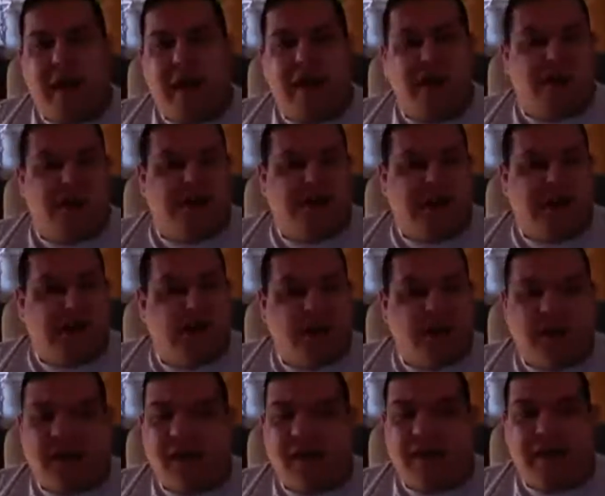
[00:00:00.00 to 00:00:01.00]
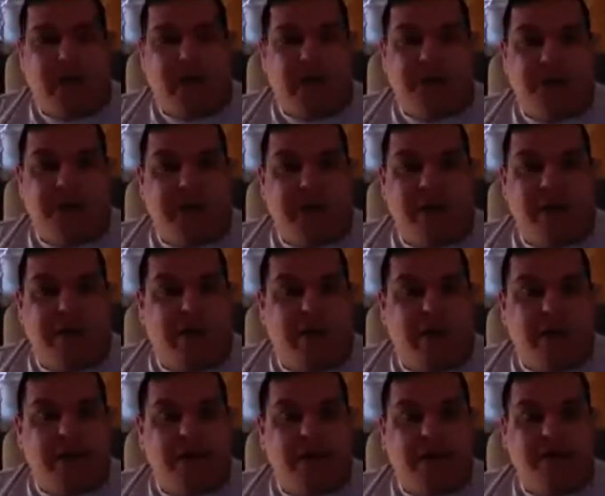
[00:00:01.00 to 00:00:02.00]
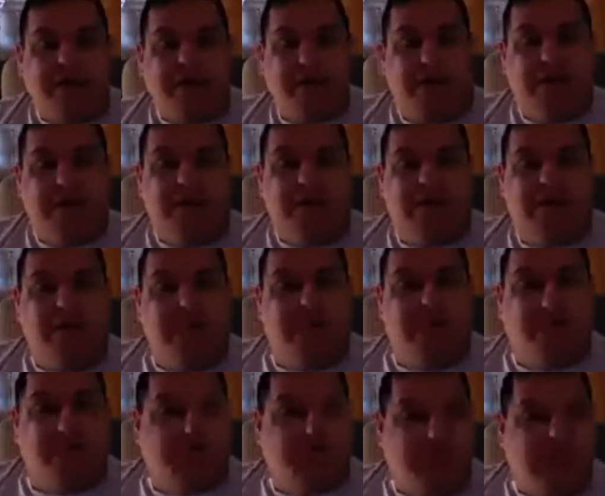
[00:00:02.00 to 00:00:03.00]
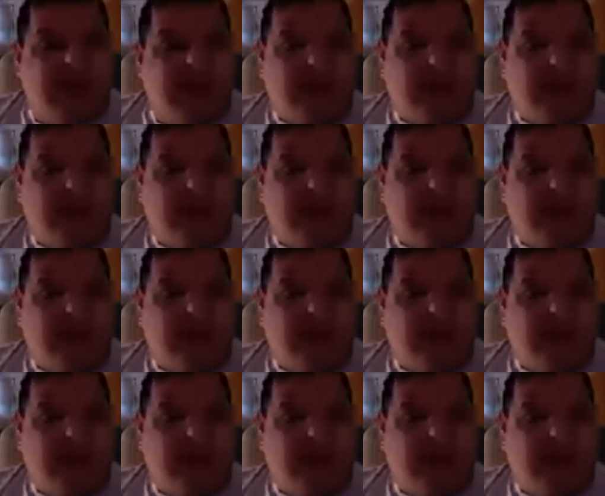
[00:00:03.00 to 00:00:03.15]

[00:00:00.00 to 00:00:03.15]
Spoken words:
I just need to work on getting better internet for the parish, which I